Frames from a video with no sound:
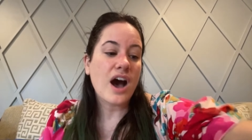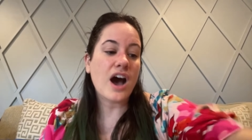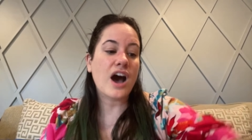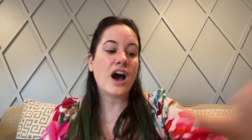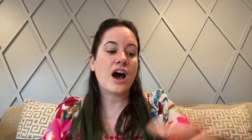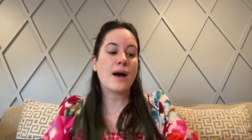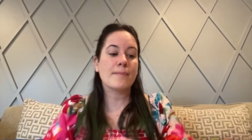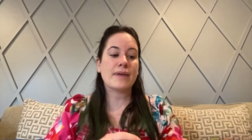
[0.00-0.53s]

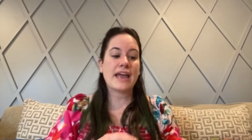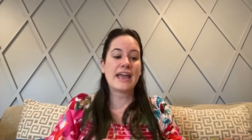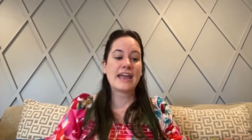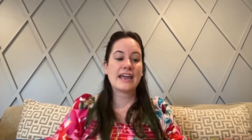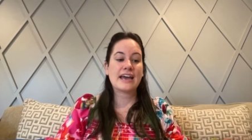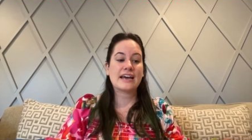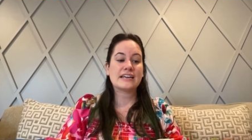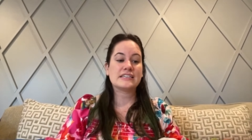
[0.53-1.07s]
Um,
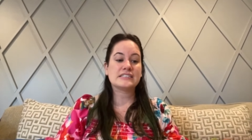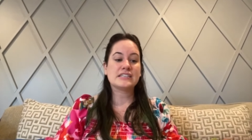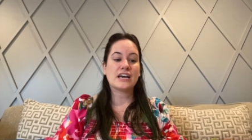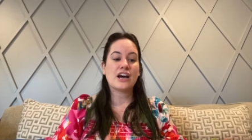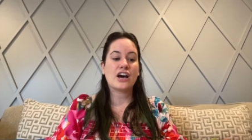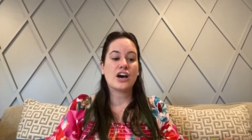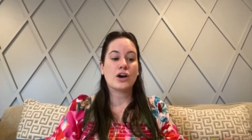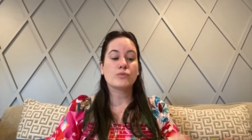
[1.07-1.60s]
and
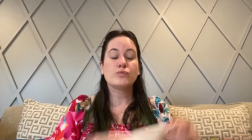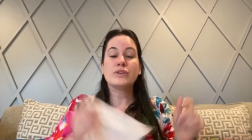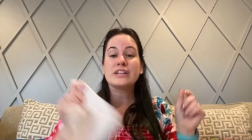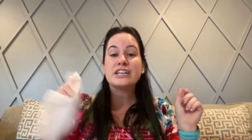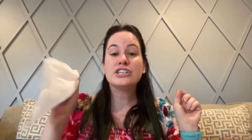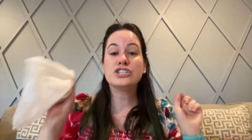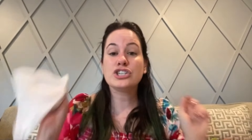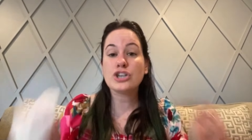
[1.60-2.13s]
uh,
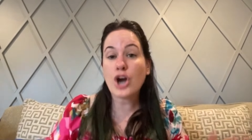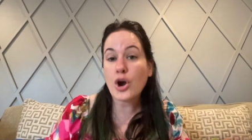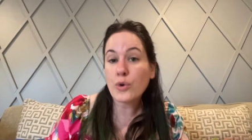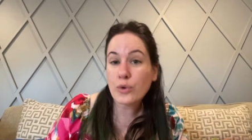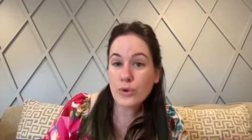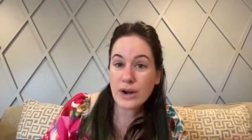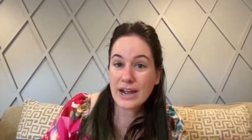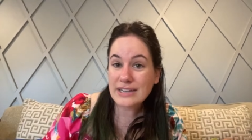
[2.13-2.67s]
really
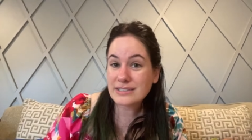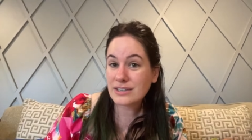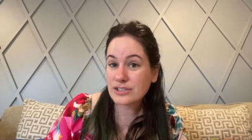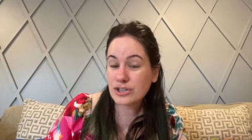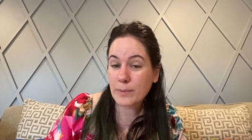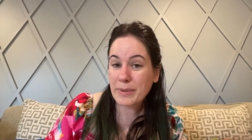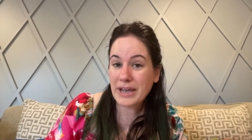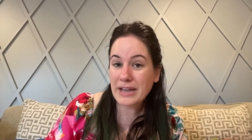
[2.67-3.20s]

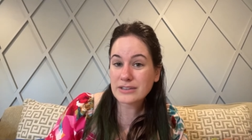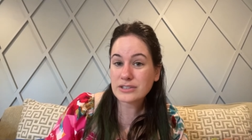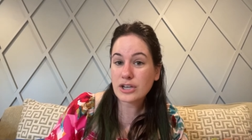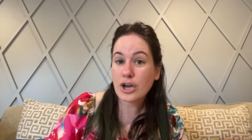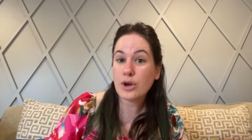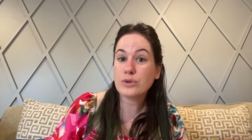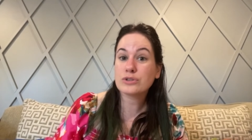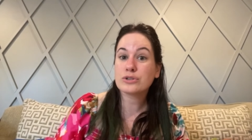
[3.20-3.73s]
deodorizes your pet's
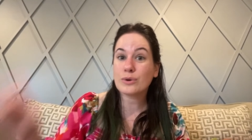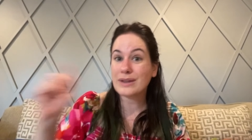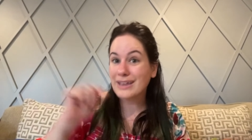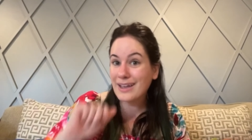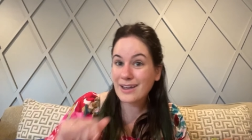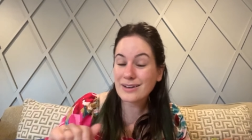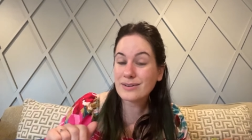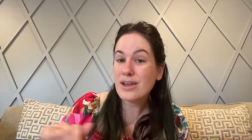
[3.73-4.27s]
coat. So
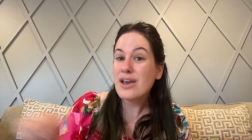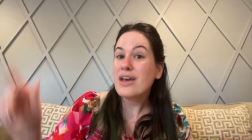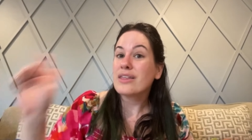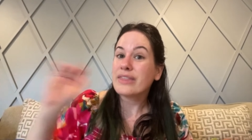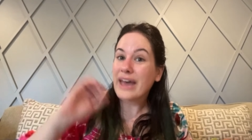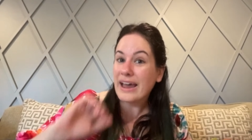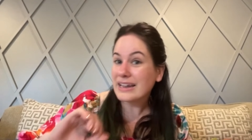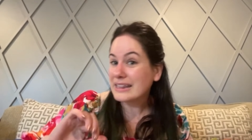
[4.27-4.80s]
again,
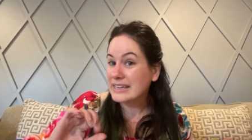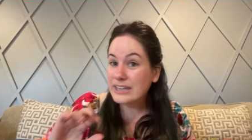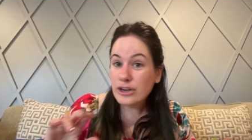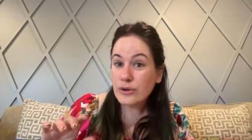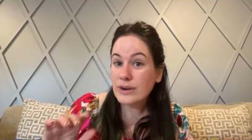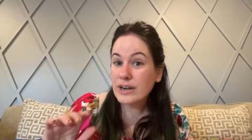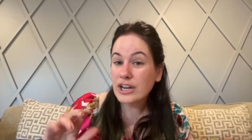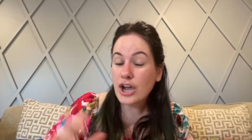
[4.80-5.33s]
that
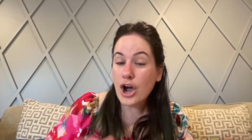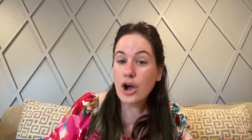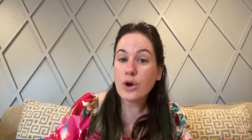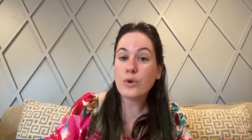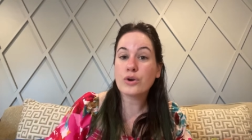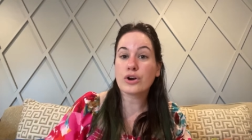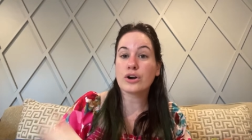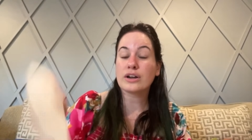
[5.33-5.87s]
lingering
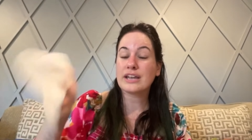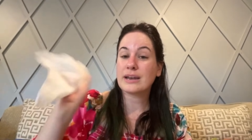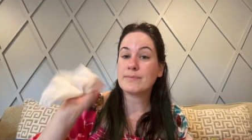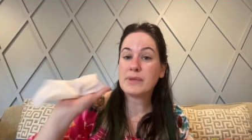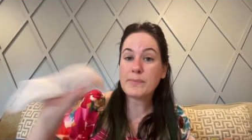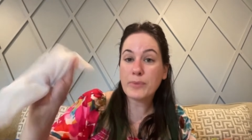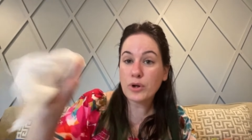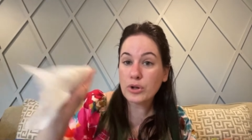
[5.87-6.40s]
odor can
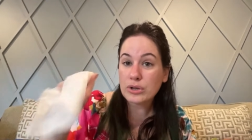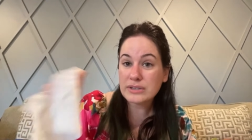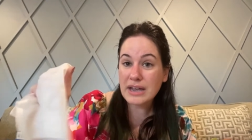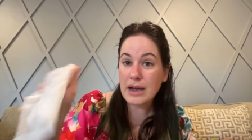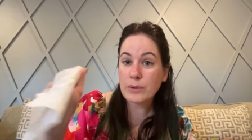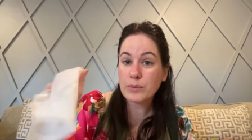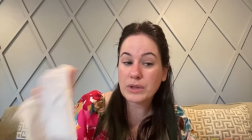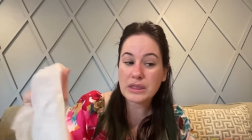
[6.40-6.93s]
be pulled
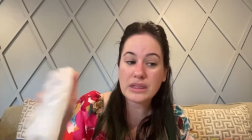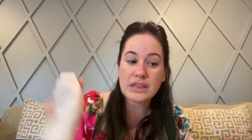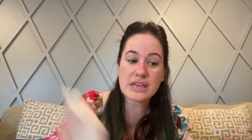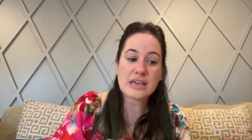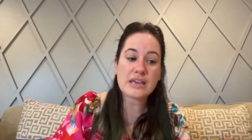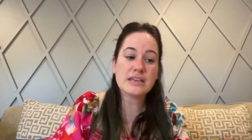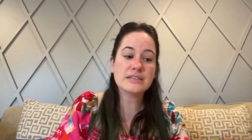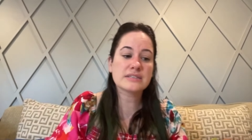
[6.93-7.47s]
out with
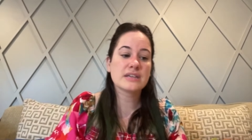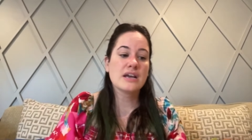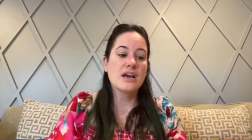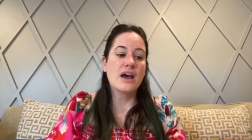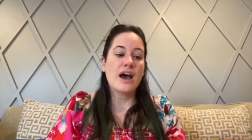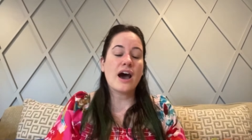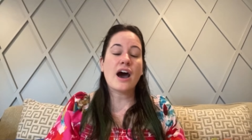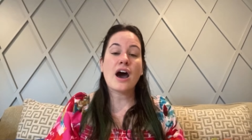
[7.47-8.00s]
these,
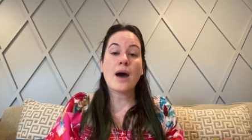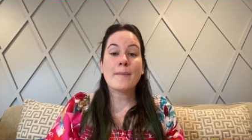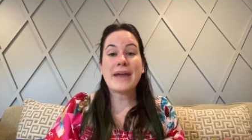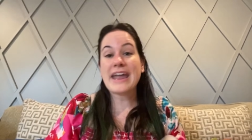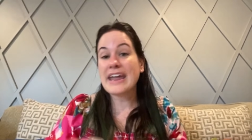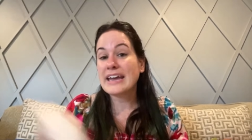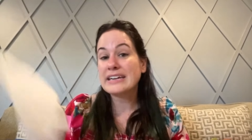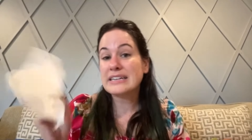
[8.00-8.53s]
um,
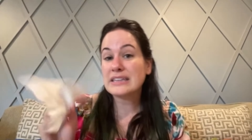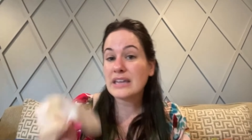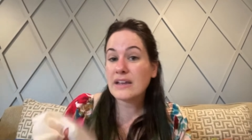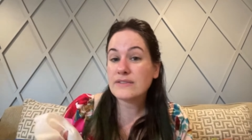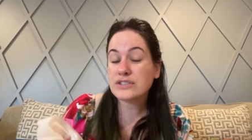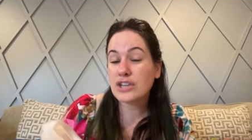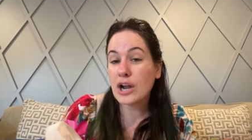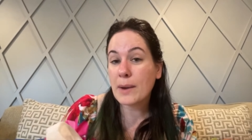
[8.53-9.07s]
and it
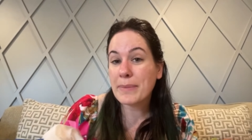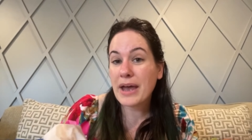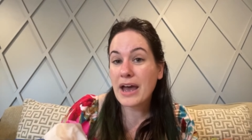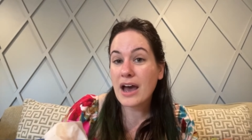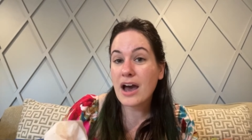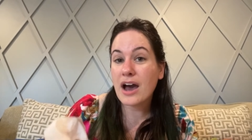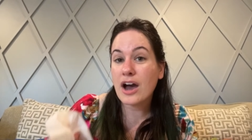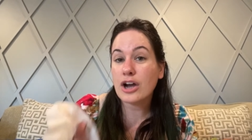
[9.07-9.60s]
leaves their
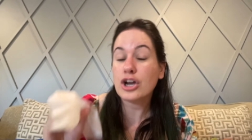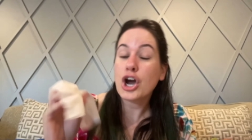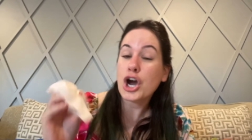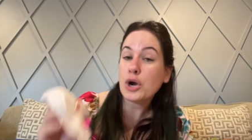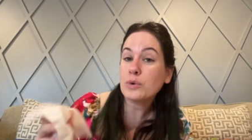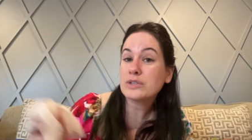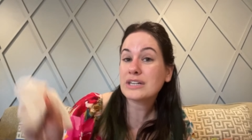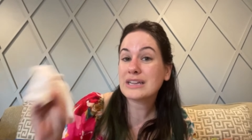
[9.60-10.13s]
uh,
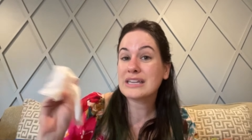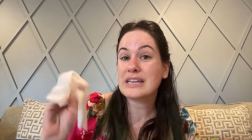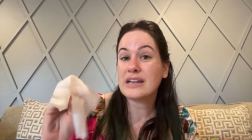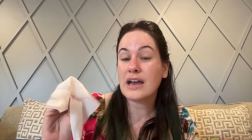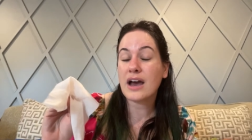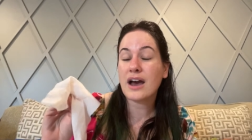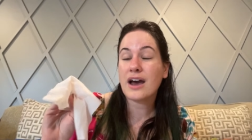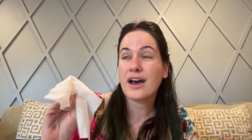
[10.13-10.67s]
coat
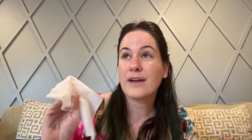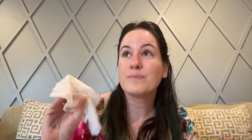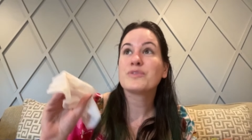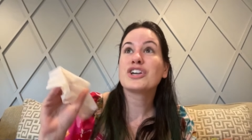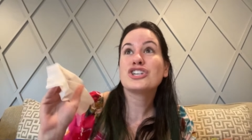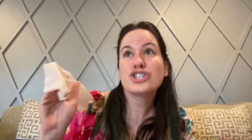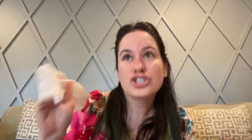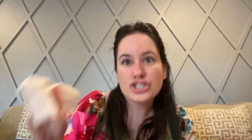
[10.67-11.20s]
uh,
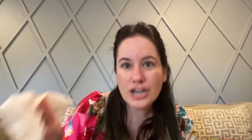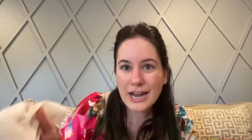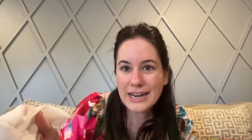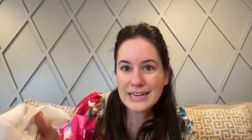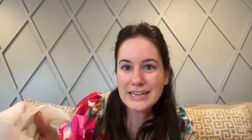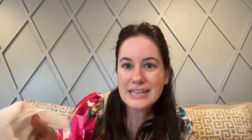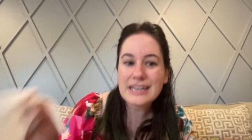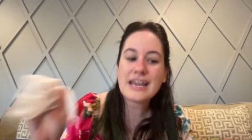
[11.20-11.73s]

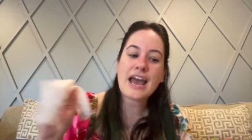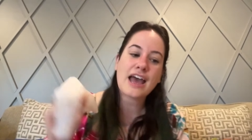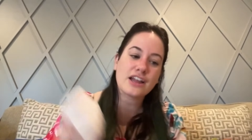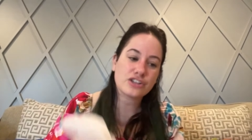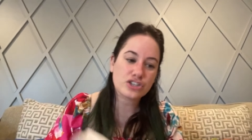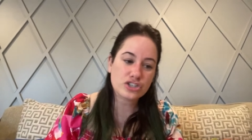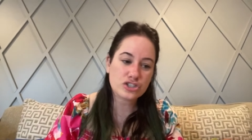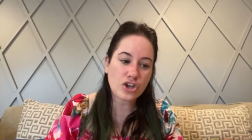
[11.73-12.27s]
shiny
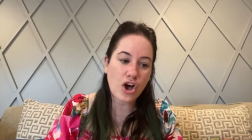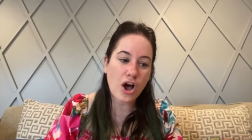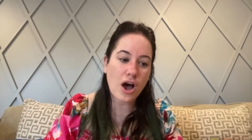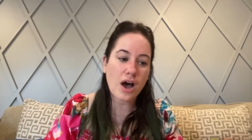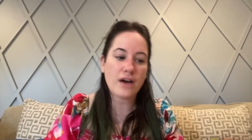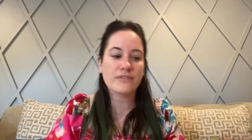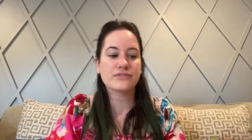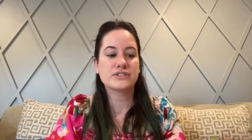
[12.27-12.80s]
and
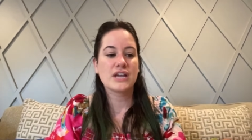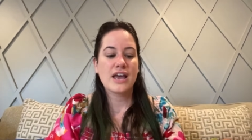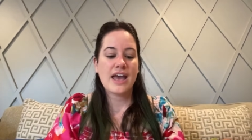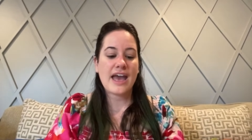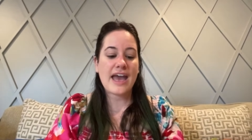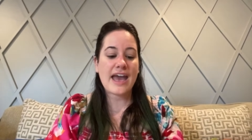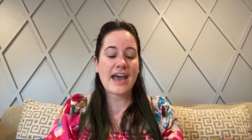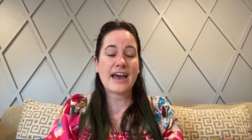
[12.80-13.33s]
soft
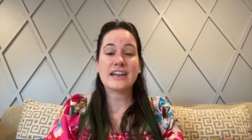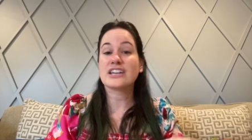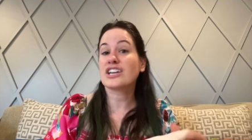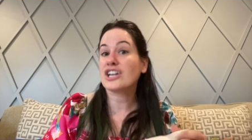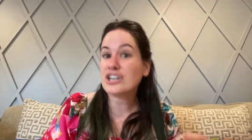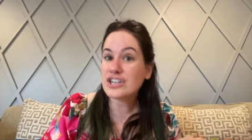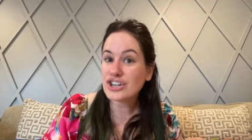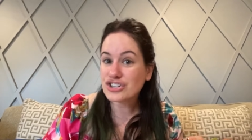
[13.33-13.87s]
and
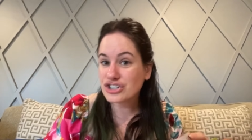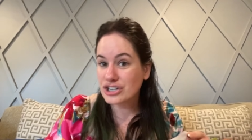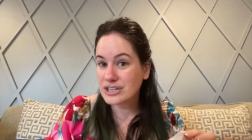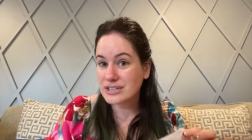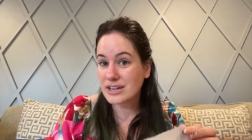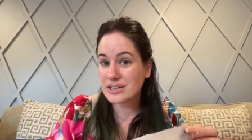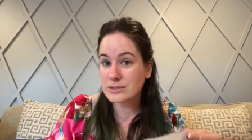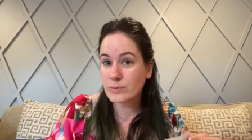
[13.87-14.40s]

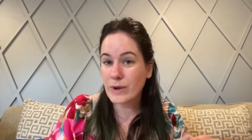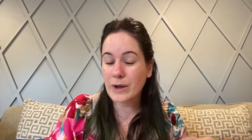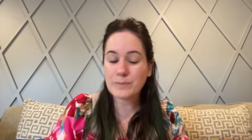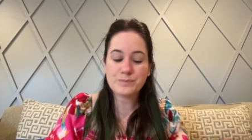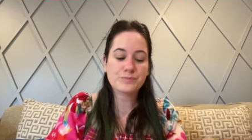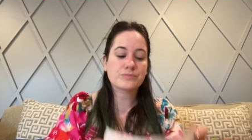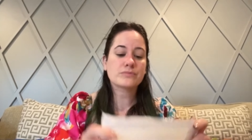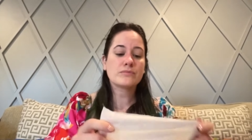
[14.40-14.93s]
conditioned as well.